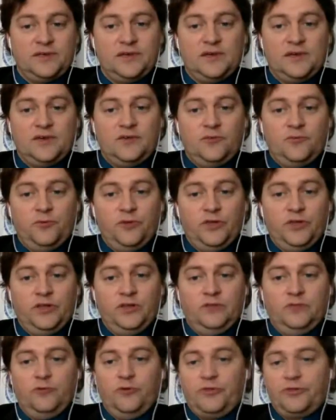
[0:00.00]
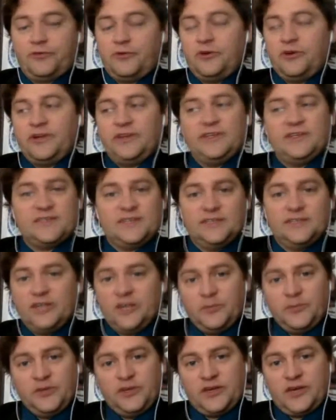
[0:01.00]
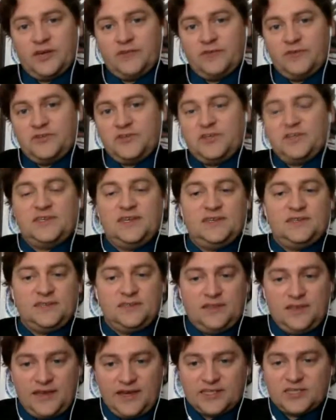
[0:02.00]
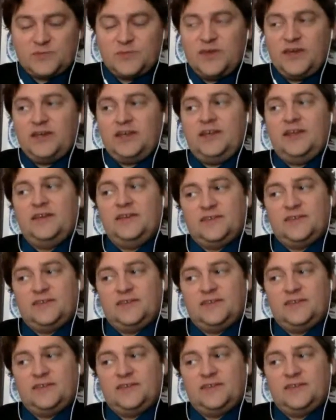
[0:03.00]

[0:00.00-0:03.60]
we'll throw it at least a little bit of coverage because he's in the X-Men and he's in